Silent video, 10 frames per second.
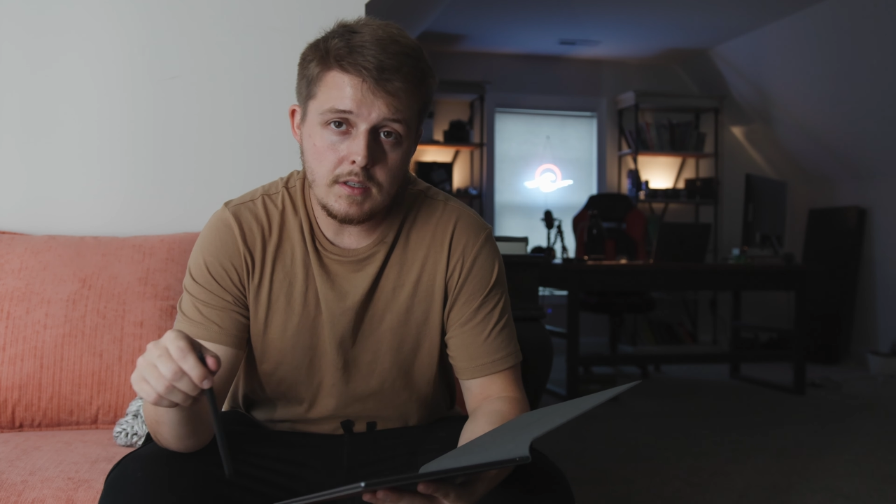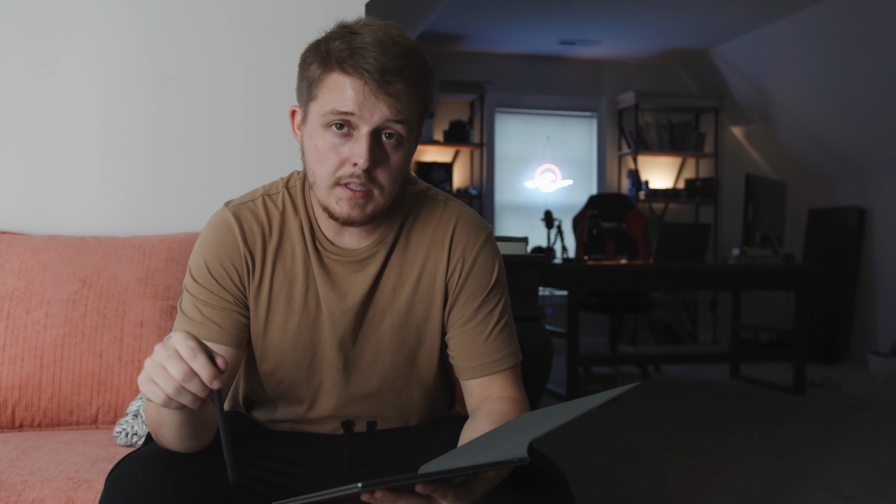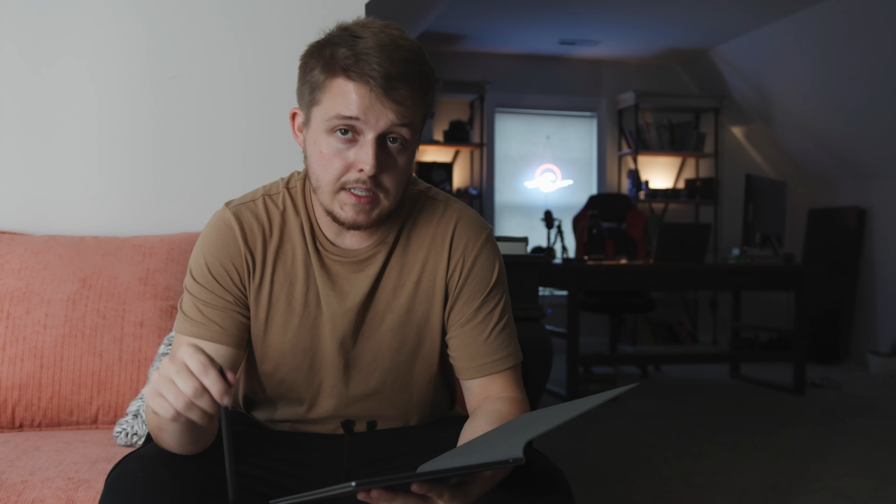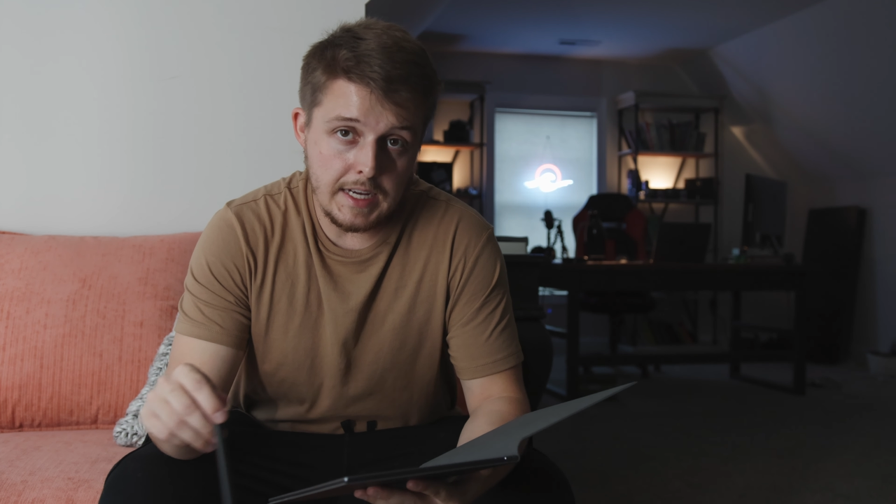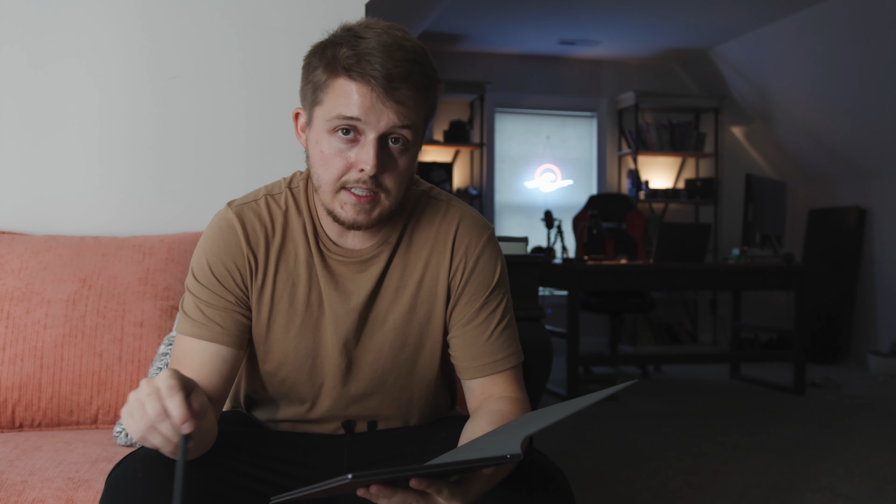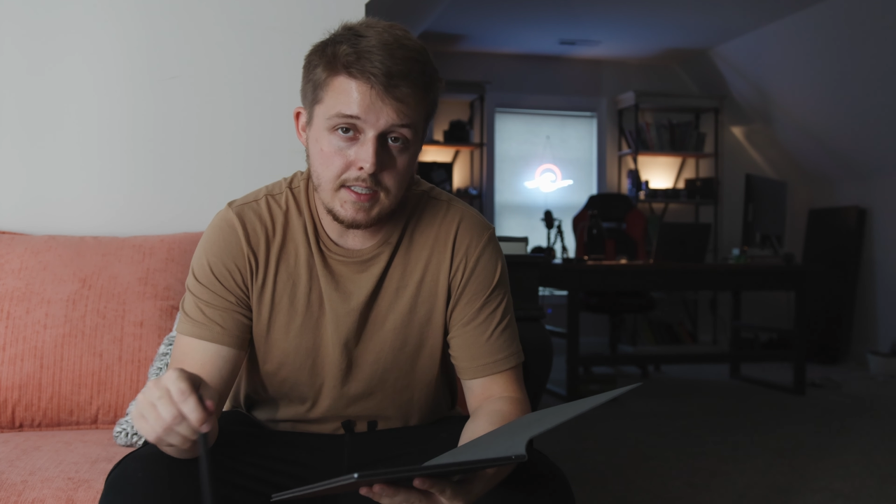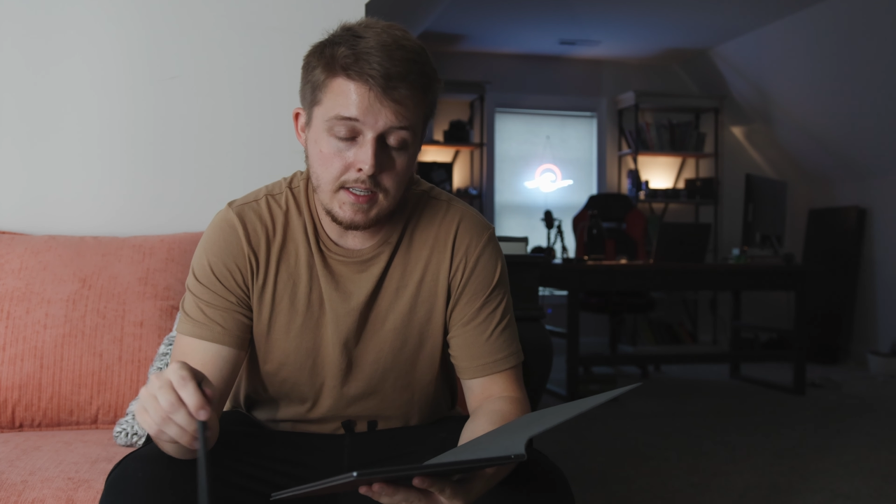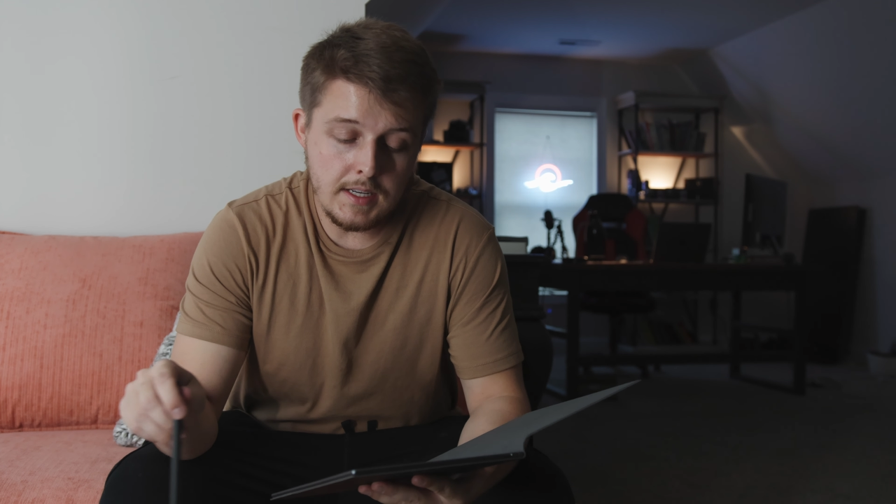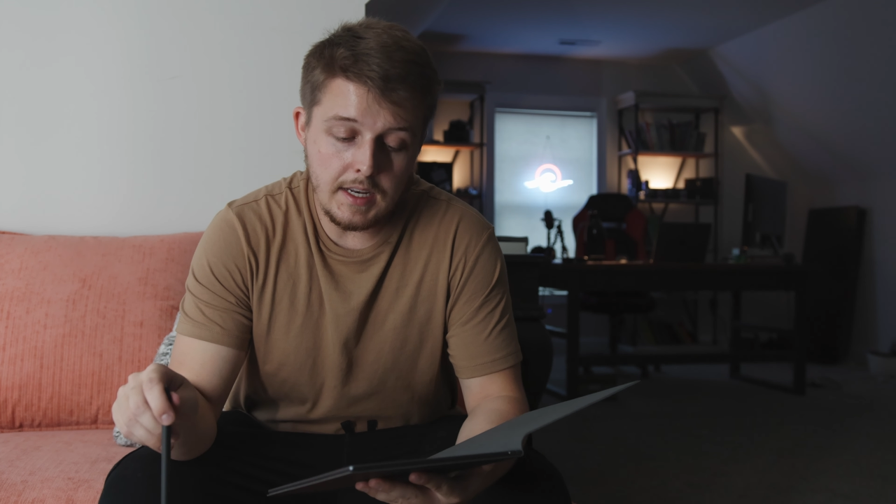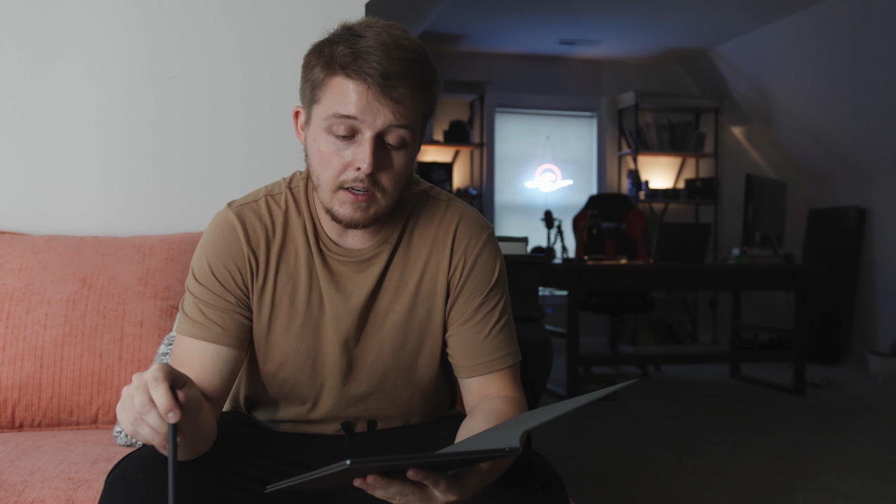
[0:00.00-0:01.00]
sets
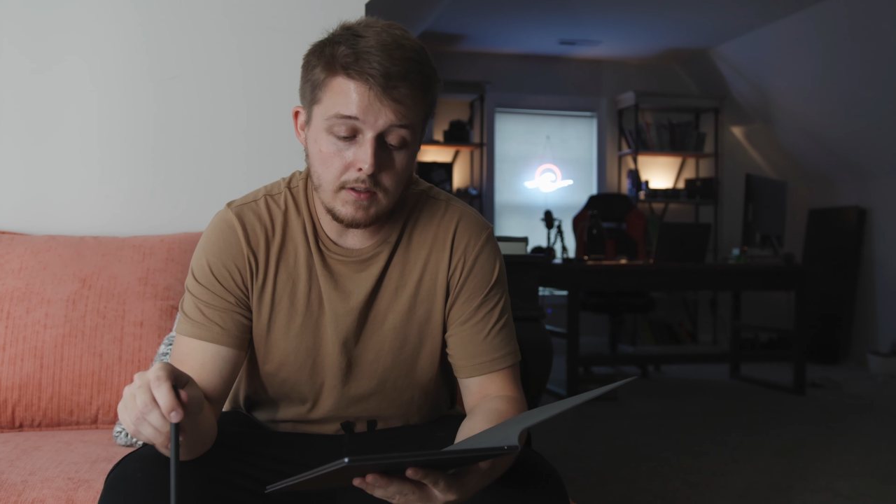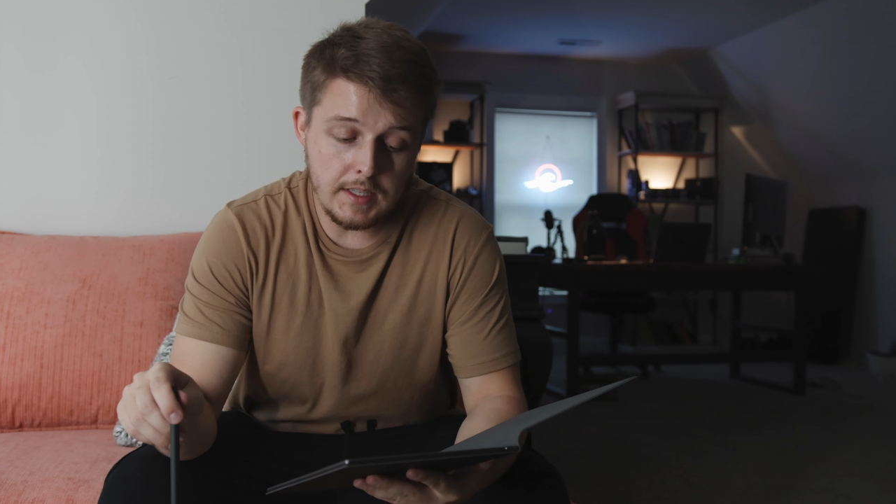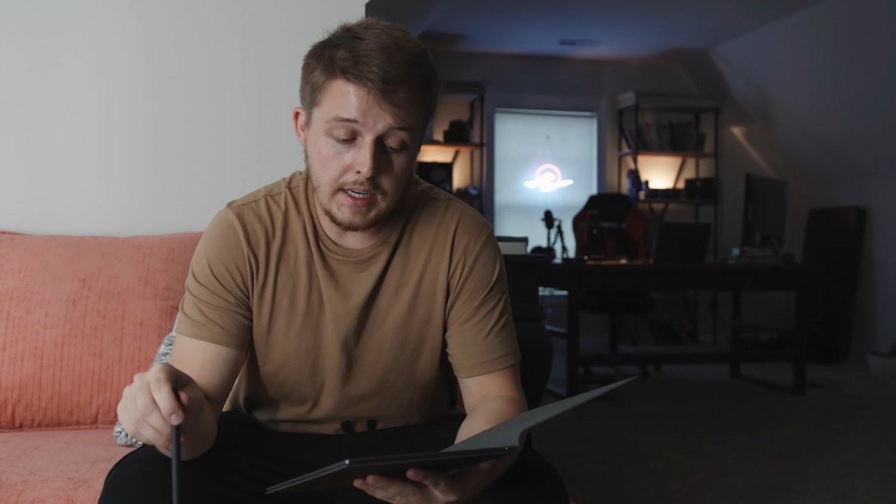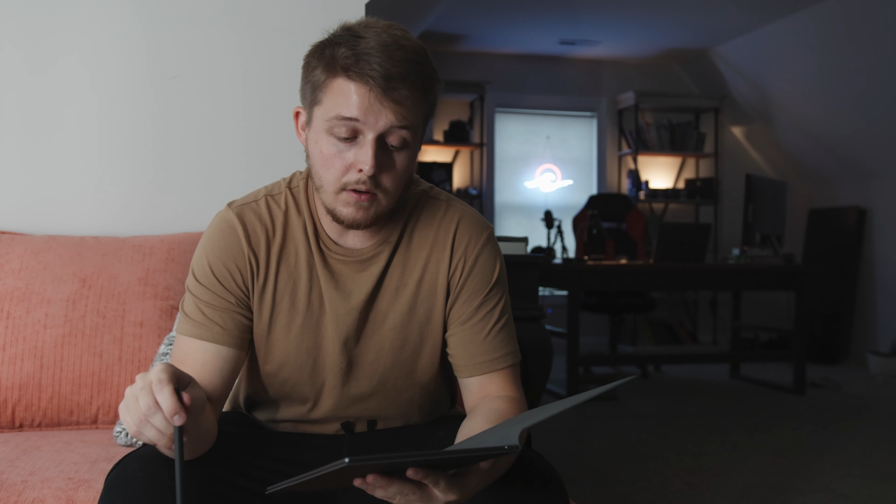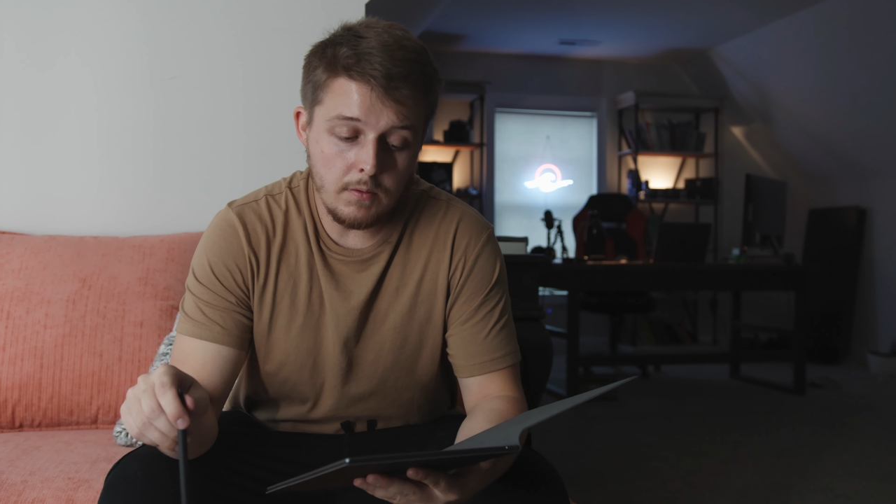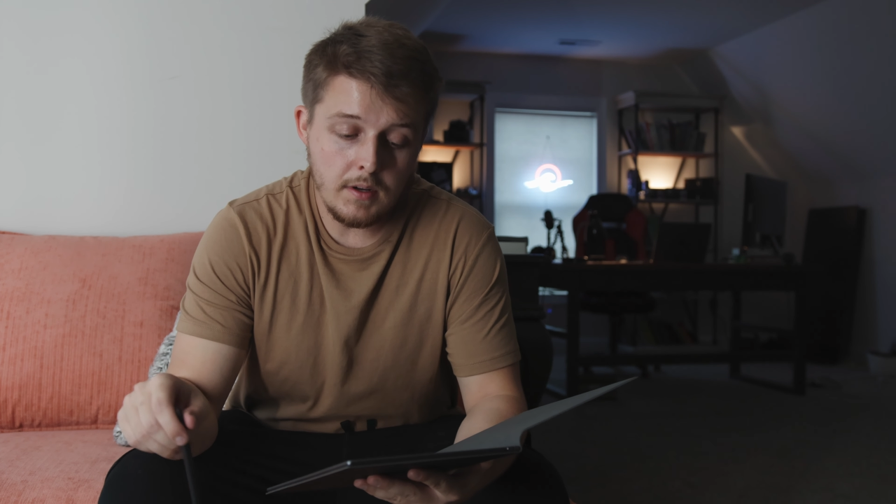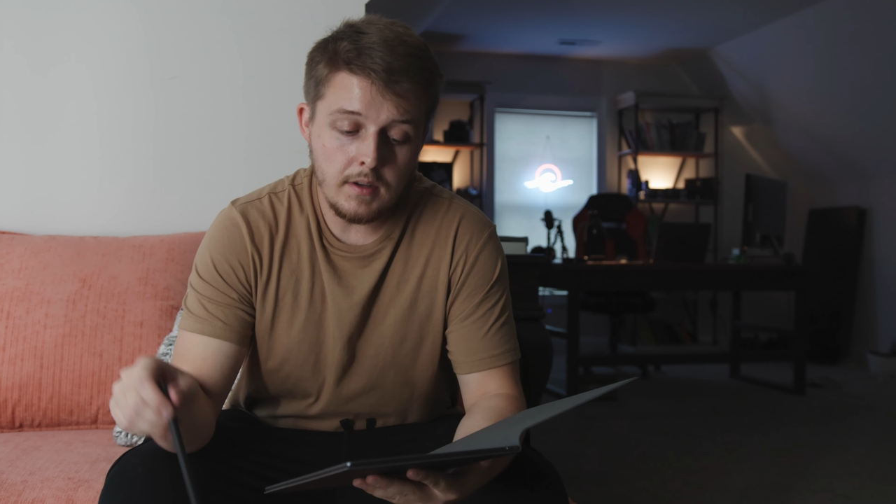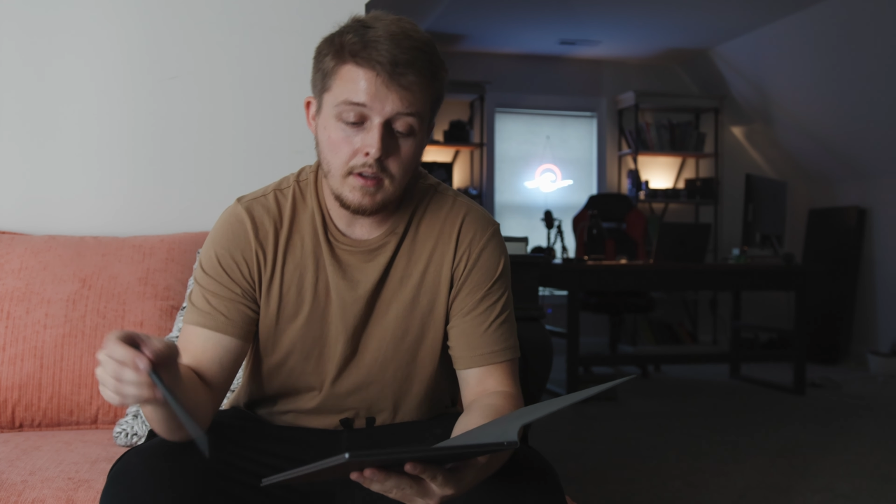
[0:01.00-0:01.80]
nailed down,